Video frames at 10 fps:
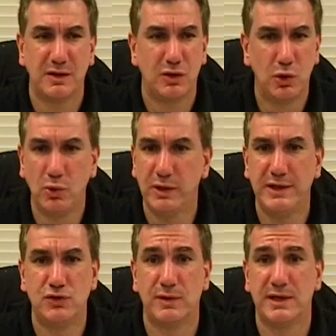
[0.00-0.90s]

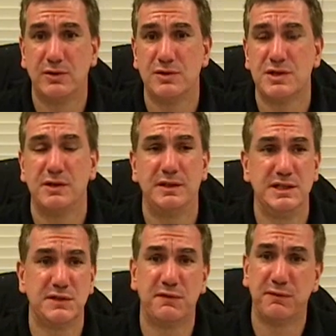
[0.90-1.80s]
Kool-Aid drinkers,
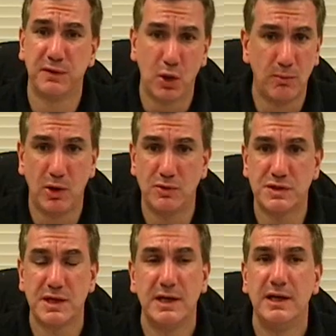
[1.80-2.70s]
these
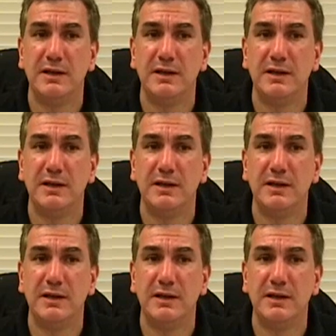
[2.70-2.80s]
Flomos,